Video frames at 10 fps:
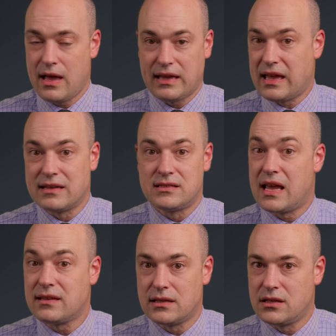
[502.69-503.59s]
again,
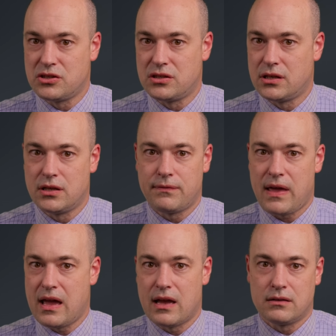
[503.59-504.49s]
take the initiative
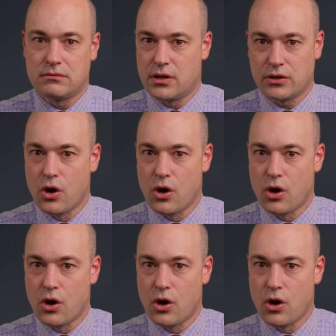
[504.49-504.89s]
and